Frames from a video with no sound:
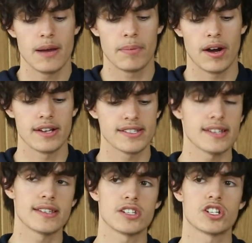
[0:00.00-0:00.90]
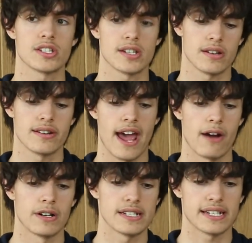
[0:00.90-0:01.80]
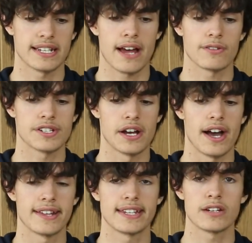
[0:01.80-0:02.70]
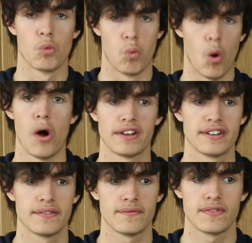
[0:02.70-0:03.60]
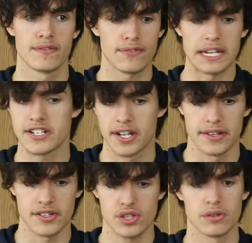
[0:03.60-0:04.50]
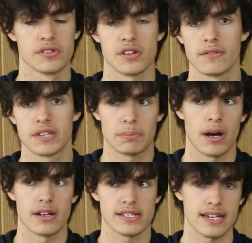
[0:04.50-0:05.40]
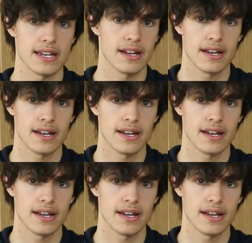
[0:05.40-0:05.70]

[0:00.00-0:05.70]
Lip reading: But since it's just an errant encounter, I think one feature that screws over the party